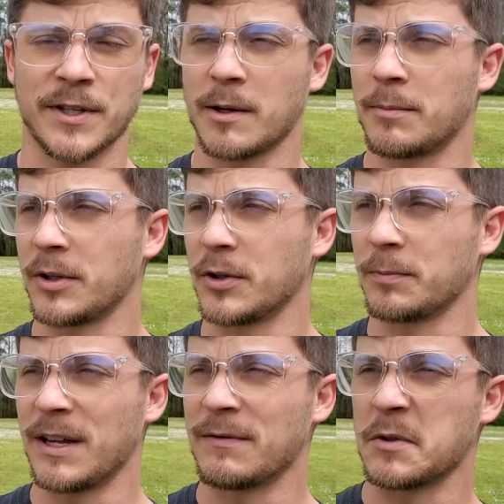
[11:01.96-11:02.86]
at a
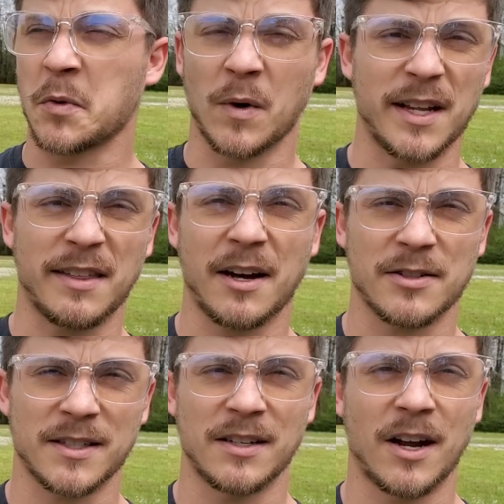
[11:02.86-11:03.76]
build, even
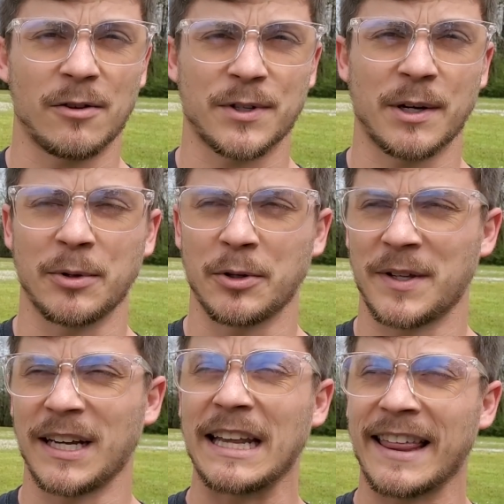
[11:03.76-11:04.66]
$20,000 at a build, and
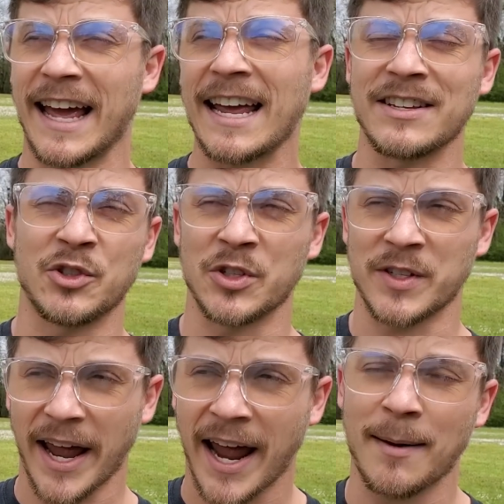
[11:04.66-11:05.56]
thinking that is just
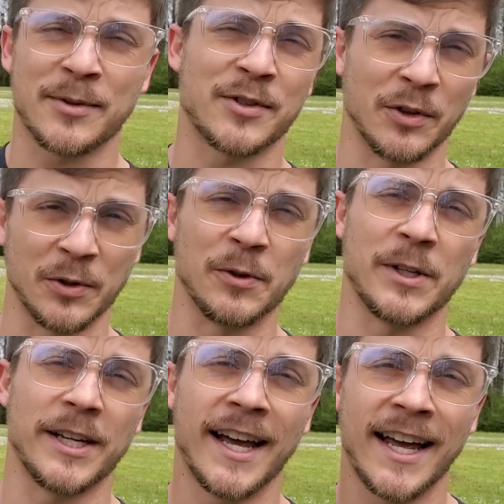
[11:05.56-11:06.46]

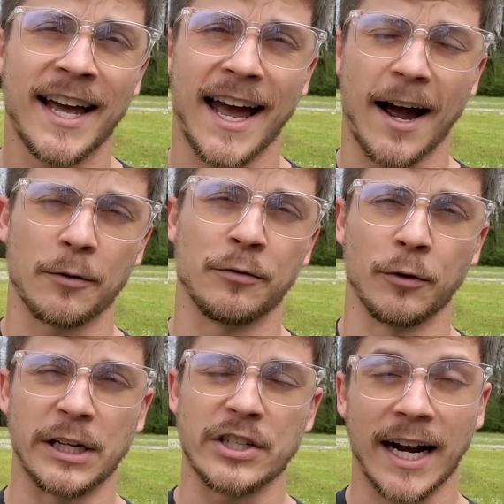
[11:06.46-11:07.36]
absolutely out of
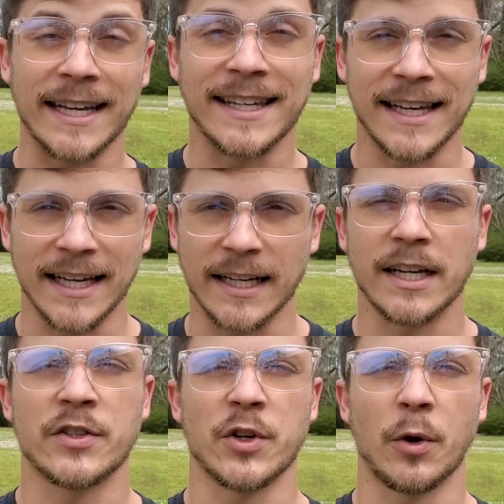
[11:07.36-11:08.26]
reach. And I get it.
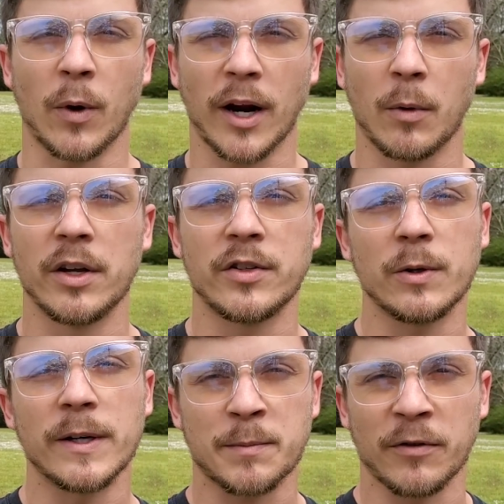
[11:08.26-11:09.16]
And so what I want to do
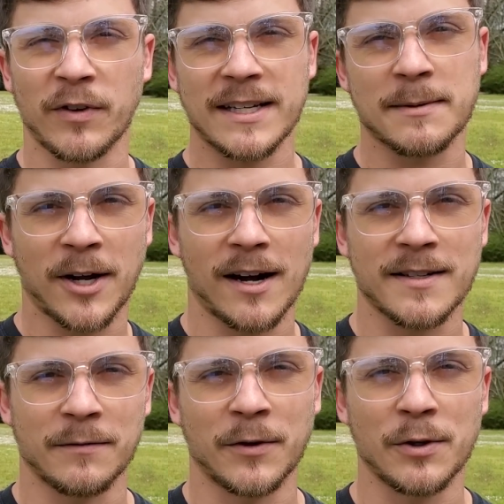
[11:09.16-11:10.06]
is provide some
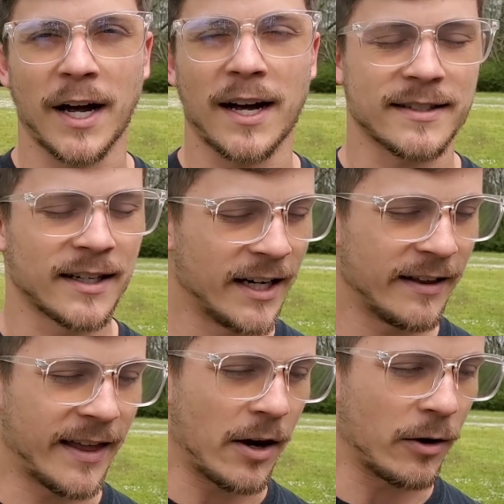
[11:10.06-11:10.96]
content for you guys
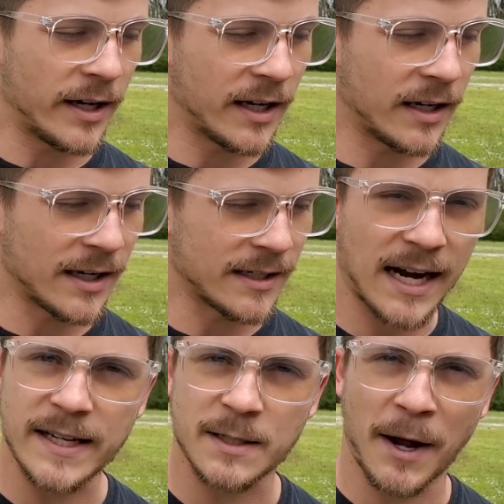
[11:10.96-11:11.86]
that are in a
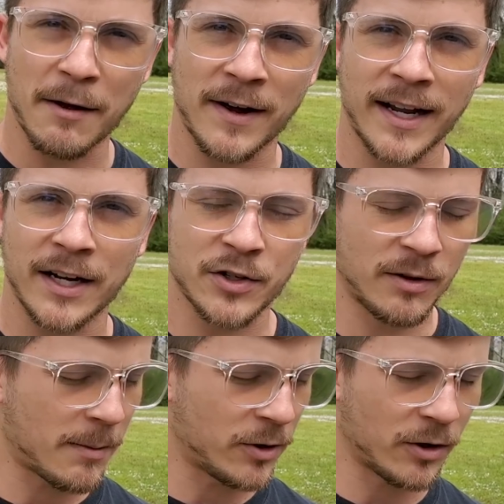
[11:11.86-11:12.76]
tight spot financially.
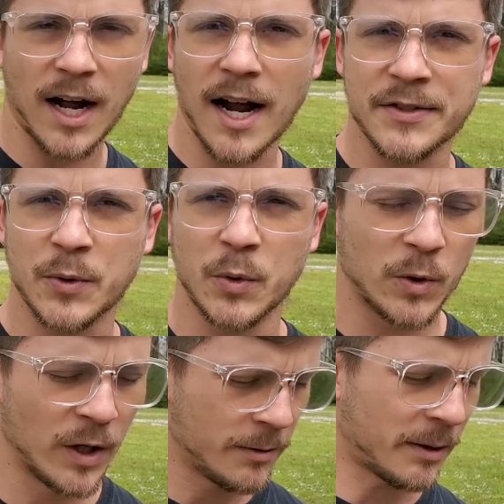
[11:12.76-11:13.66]
Maybe you're in high
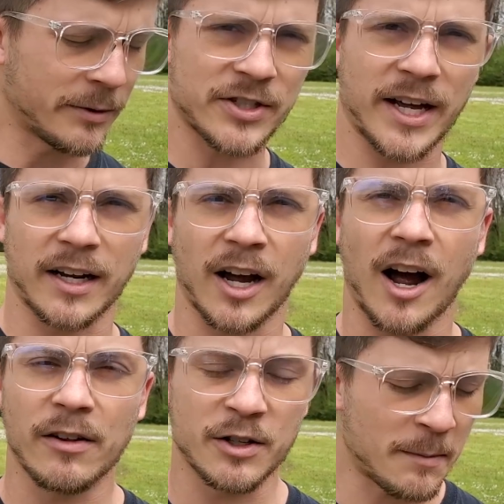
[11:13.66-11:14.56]
school, maybe you just got out of
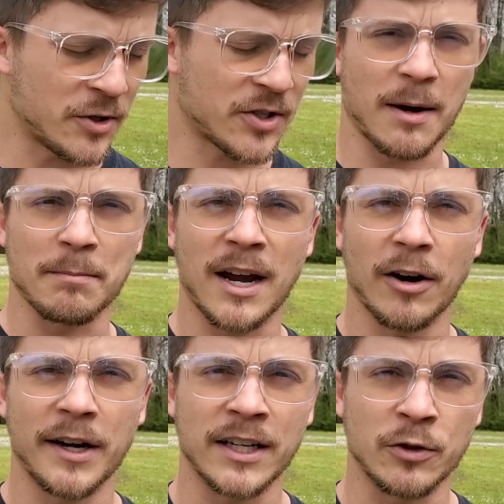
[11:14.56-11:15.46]
college, maybe you just got
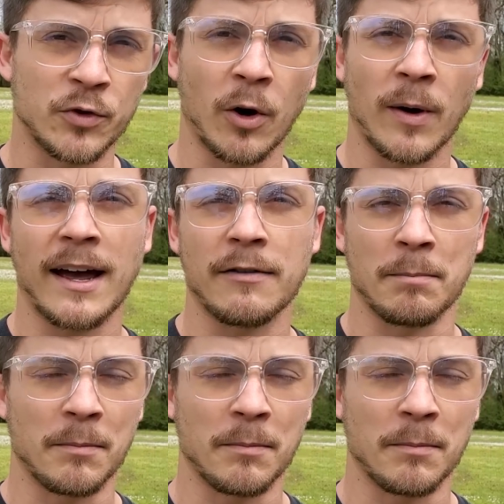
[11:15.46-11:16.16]
married, and you don't have